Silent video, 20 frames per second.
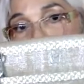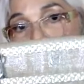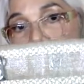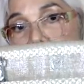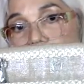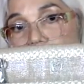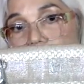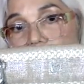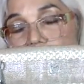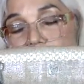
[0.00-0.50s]

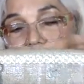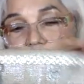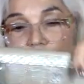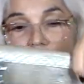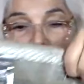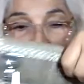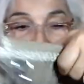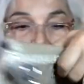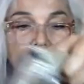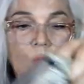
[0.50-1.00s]
strap as
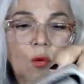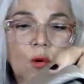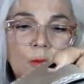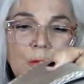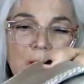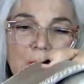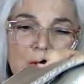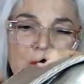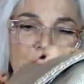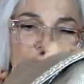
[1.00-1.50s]
well, or
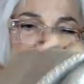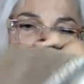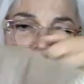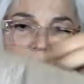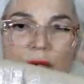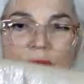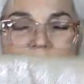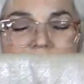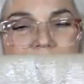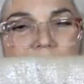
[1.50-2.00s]
maybe you can
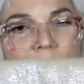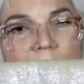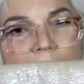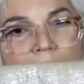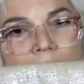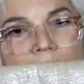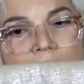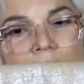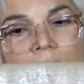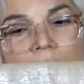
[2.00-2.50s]
wear it as a
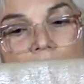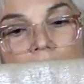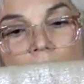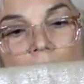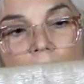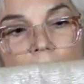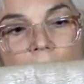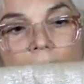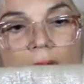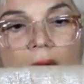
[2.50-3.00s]
belt
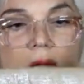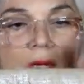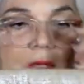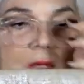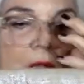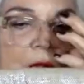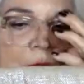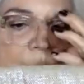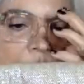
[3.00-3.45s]
bag. A lot